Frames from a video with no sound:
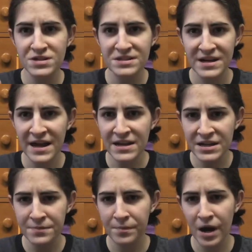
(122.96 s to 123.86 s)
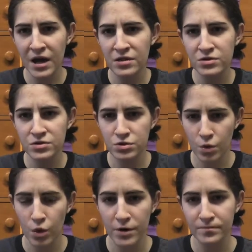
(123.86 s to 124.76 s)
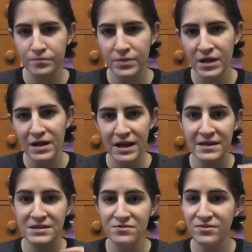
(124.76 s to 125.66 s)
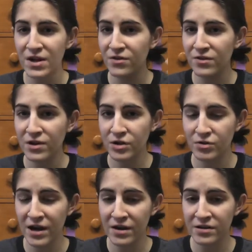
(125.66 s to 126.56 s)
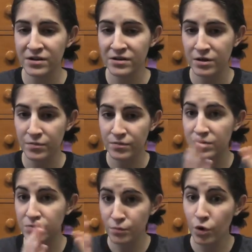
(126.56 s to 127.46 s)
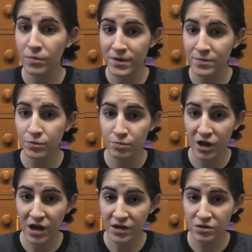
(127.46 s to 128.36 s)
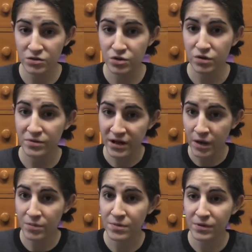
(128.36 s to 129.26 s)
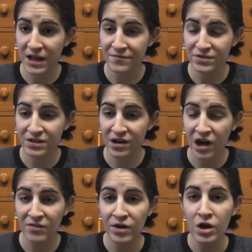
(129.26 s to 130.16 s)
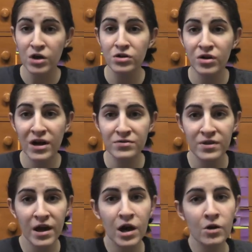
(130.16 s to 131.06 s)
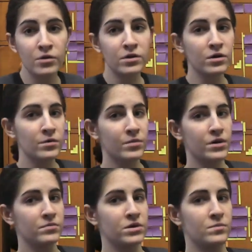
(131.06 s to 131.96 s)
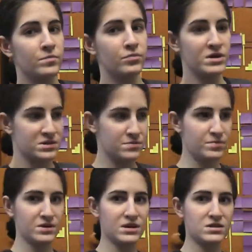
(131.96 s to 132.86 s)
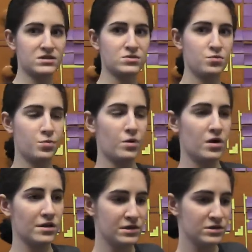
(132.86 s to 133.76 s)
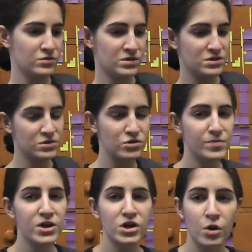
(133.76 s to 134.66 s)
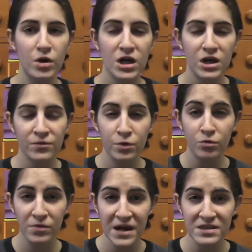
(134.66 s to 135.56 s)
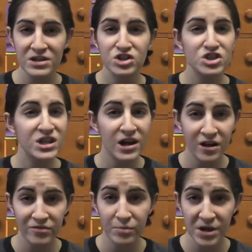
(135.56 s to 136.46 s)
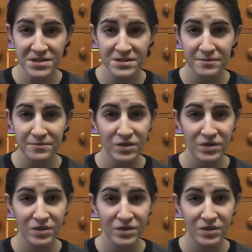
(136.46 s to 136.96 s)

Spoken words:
are standing by the door, and it's very, very crowded in there, there's more people blocking the door, but now people have to get off, do not do that awkward, oh, I'm gonna press up against a wall and you can scooch by. No, if you're right there, just get off the bus,